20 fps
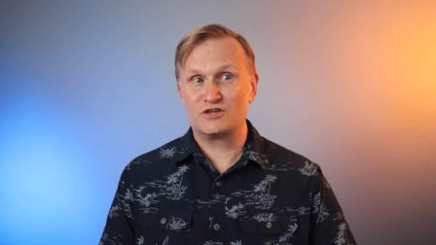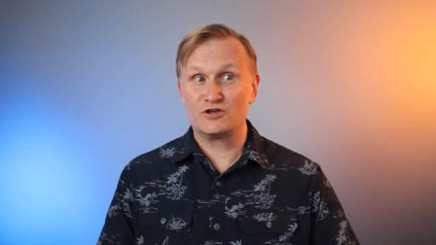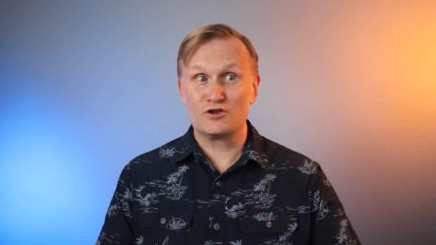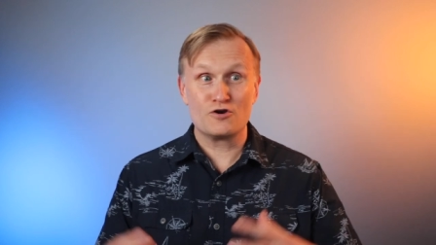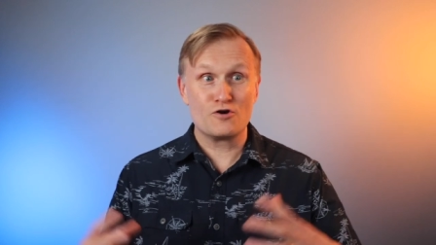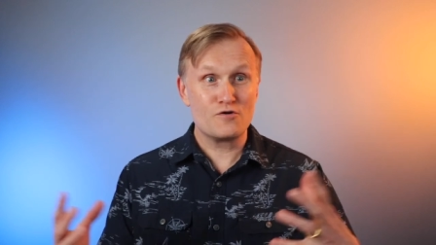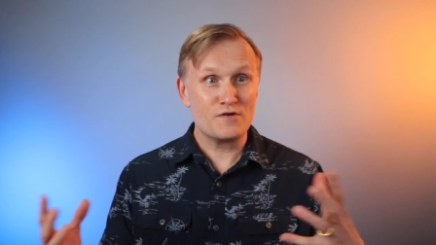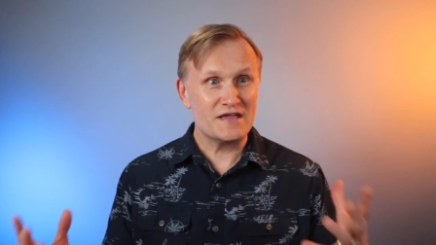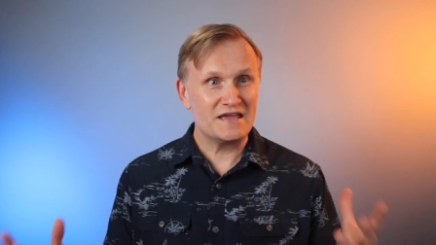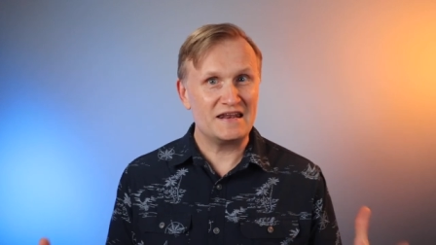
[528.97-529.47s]

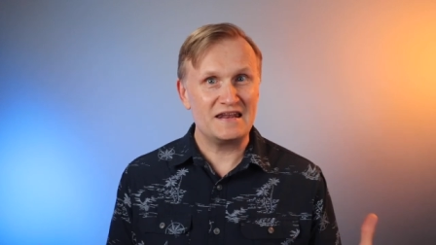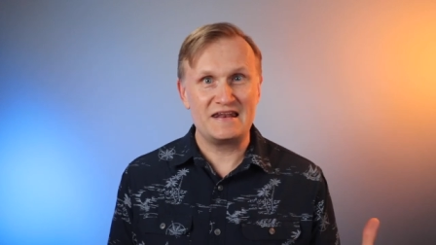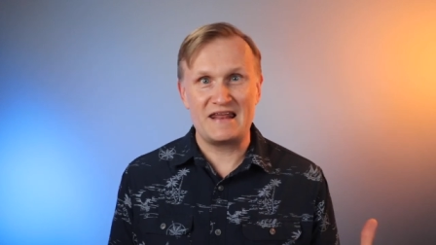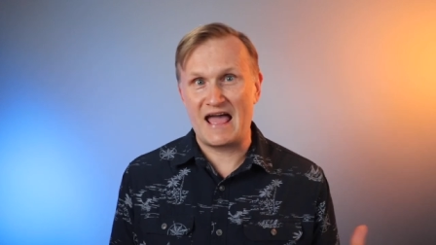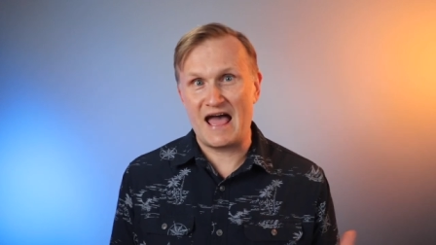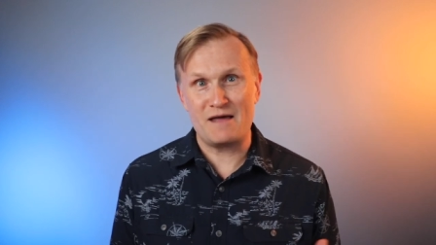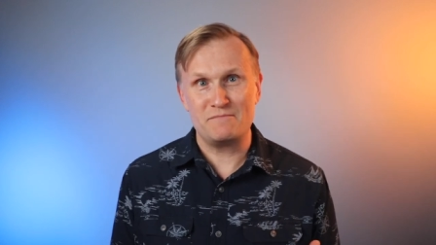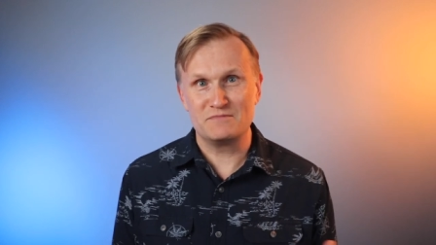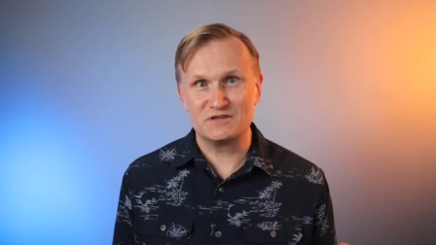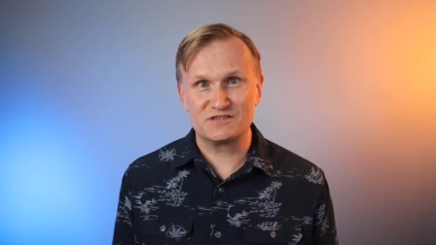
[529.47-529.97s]
curated
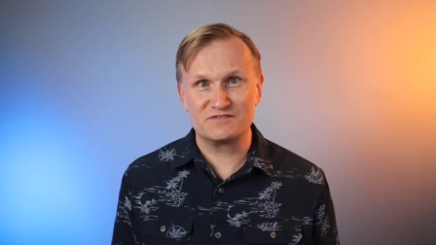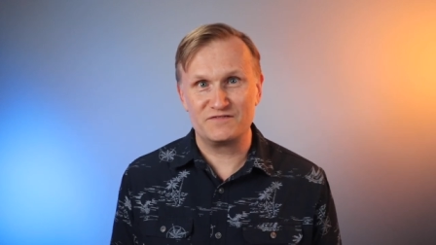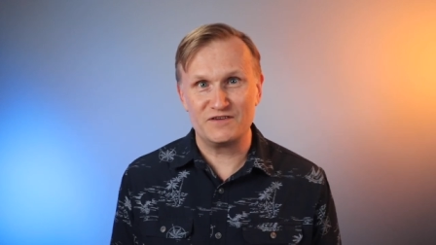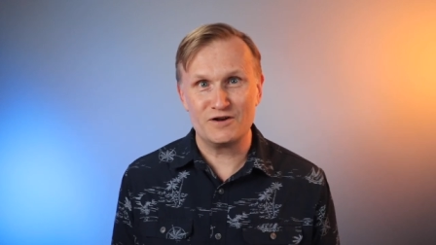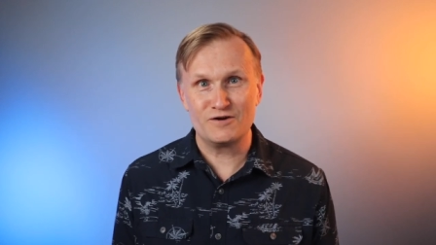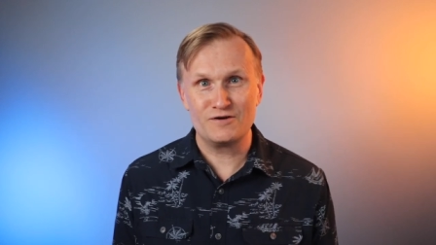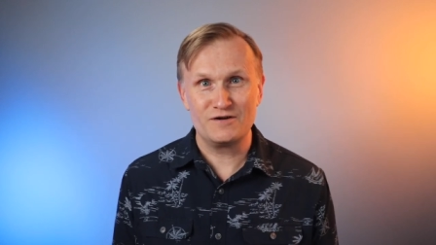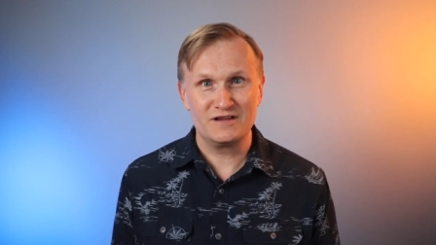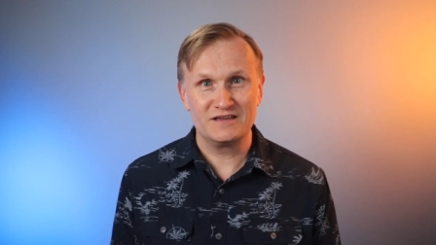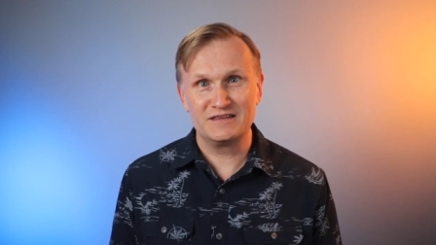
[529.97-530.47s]

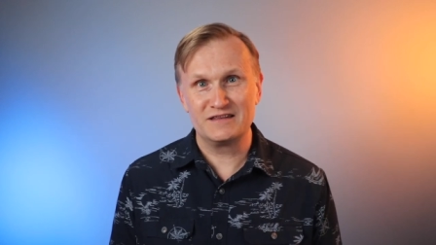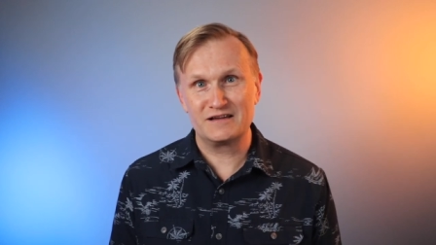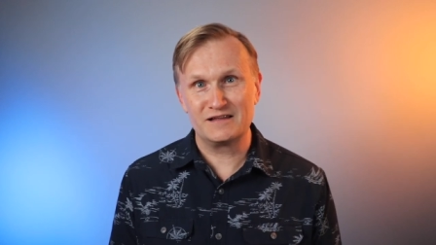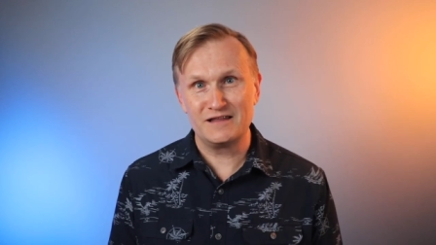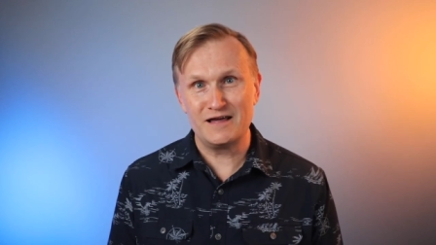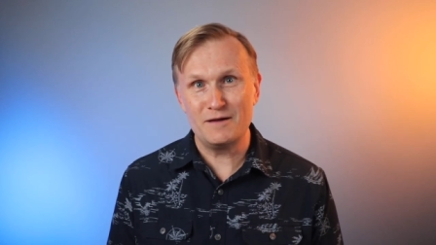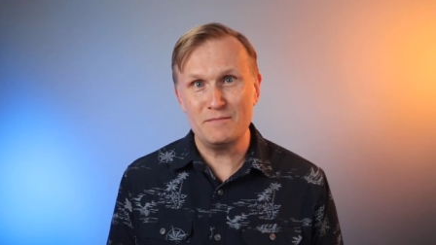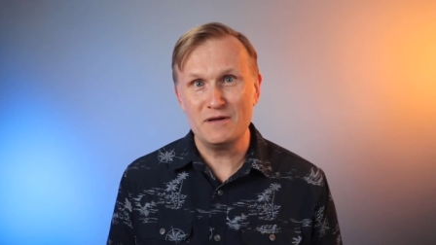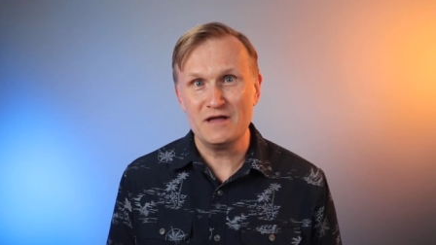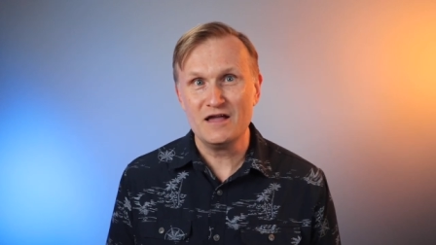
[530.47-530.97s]
atmosphere in the
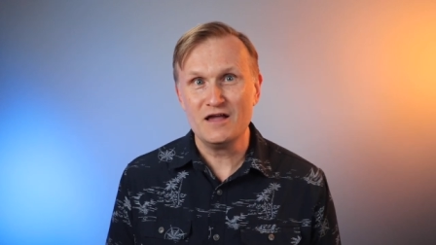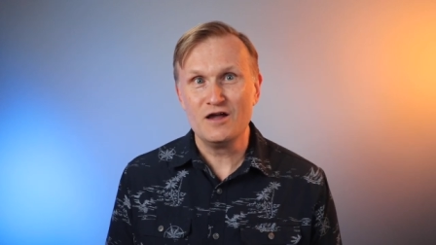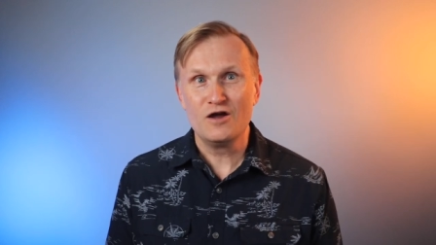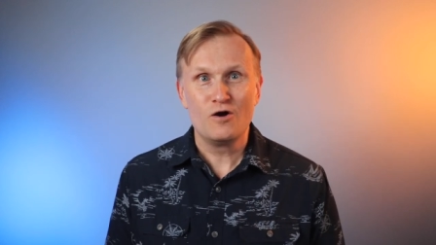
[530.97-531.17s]
club,